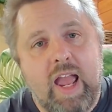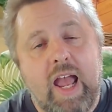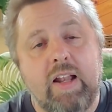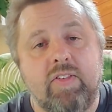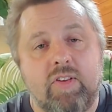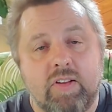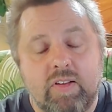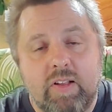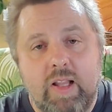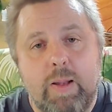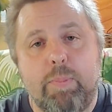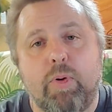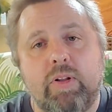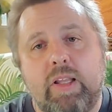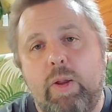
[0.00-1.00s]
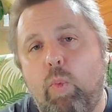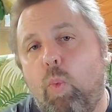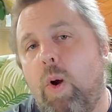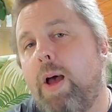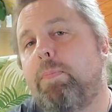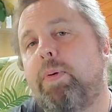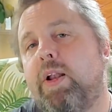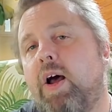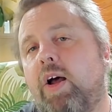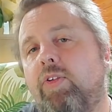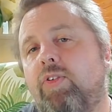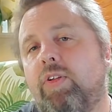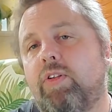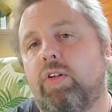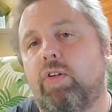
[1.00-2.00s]
and deliberately
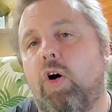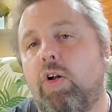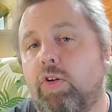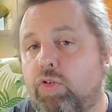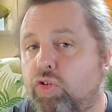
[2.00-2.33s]
weaponizing the law